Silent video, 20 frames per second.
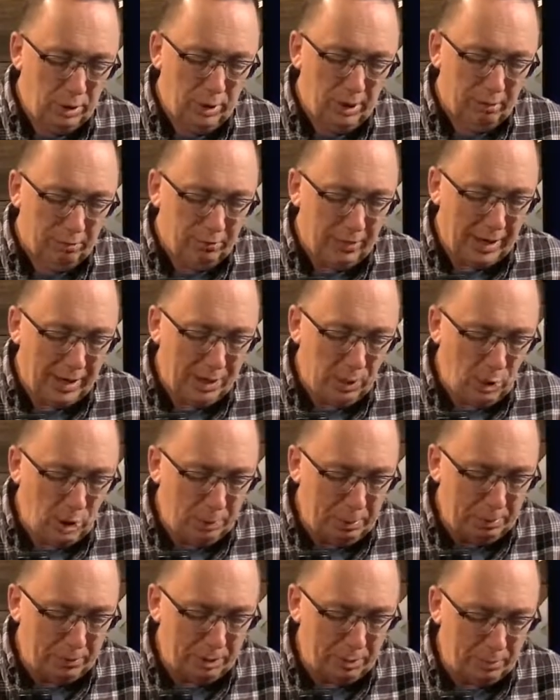value other
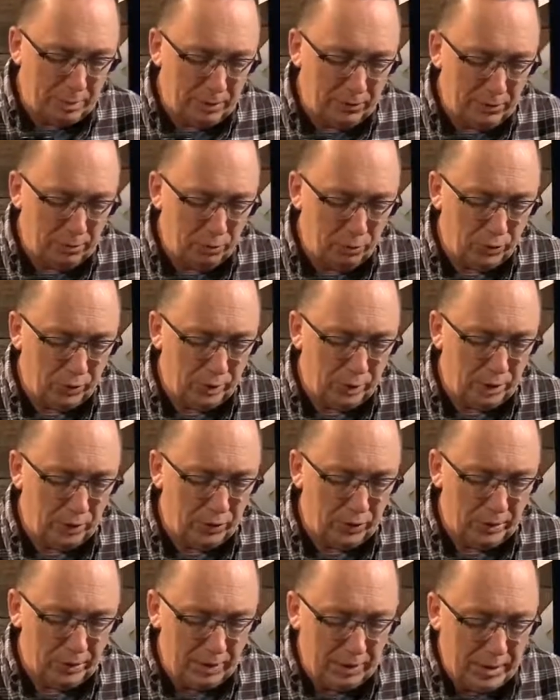people above themselves
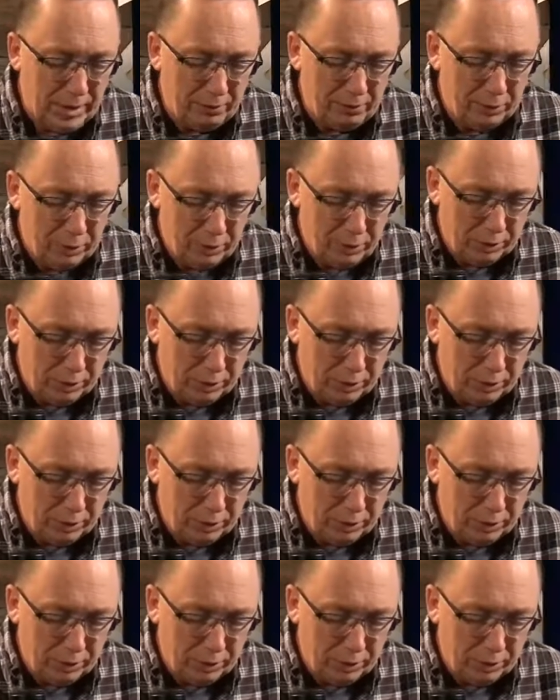and never look